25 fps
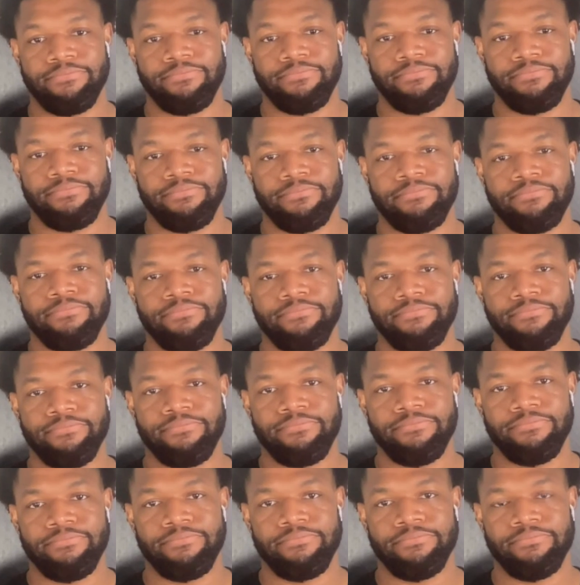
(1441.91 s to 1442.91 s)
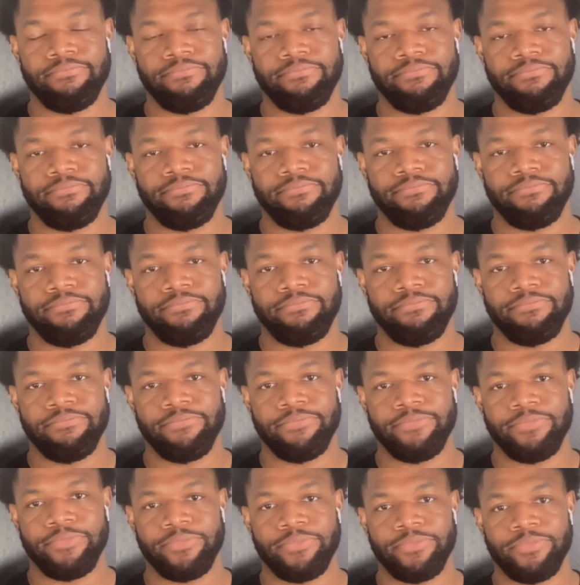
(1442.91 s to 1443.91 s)

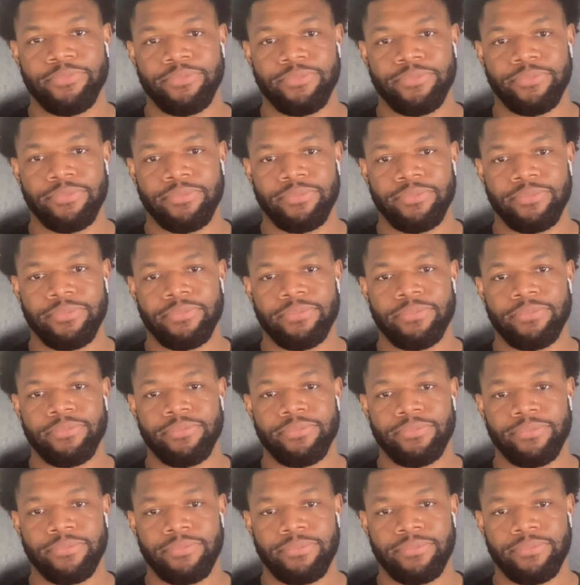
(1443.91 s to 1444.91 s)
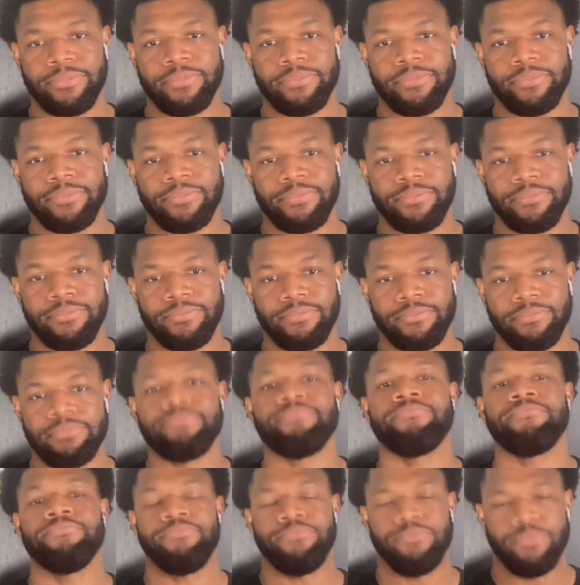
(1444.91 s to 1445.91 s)

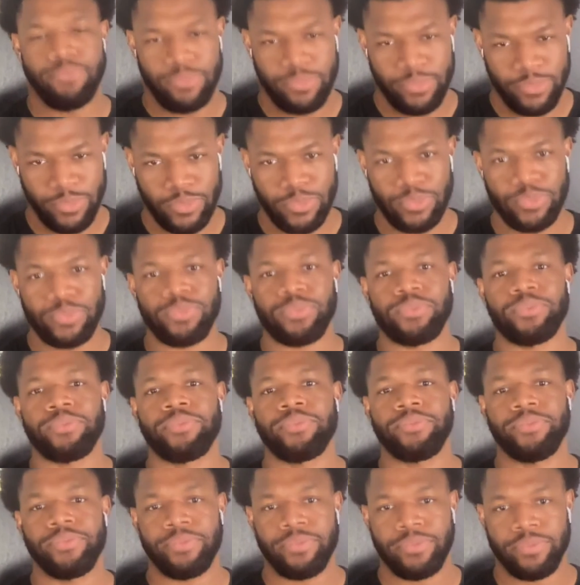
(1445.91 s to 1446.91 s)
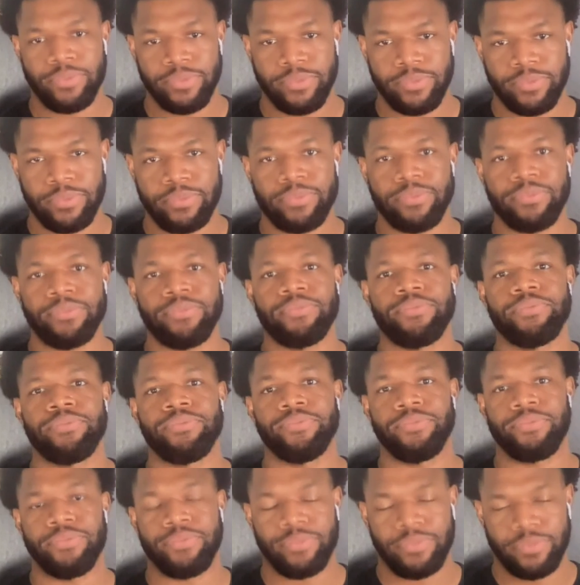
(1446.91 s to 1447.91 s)

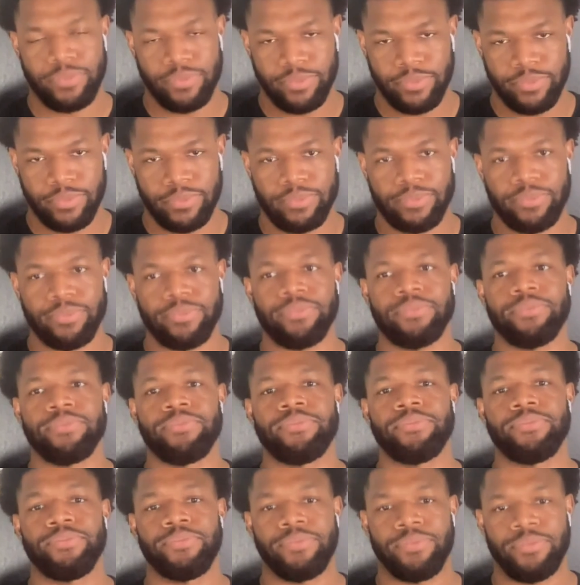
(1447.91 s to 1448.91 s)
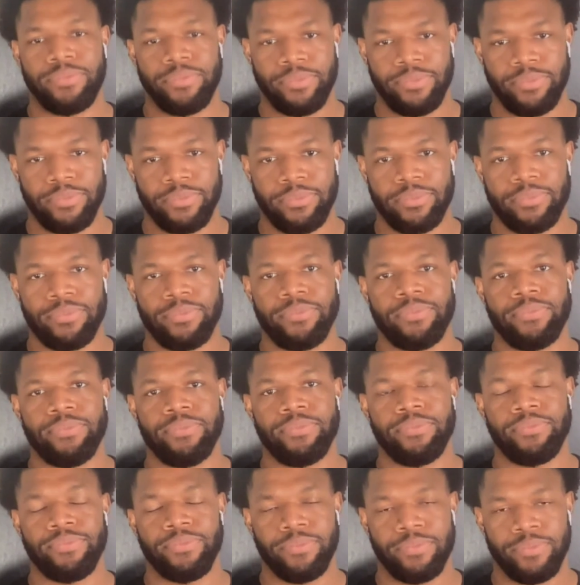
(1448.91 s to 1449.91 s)
(silent)